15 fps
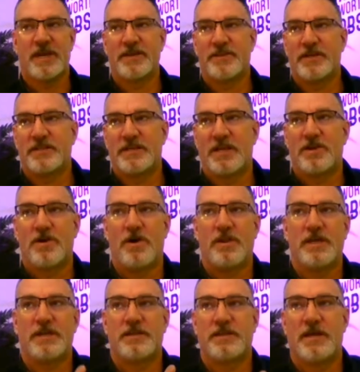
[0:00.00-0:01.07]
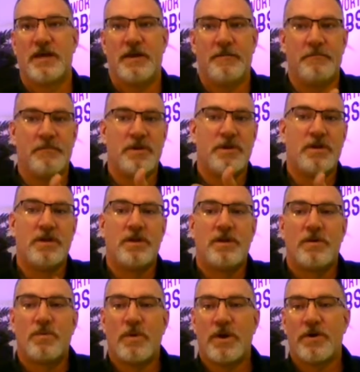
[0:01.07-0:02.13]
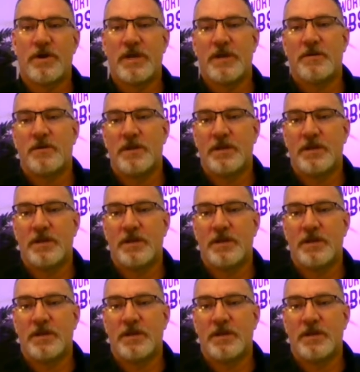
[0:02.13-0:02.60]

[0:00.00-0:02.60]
I think they call uh, it. Yeah. Um, where he,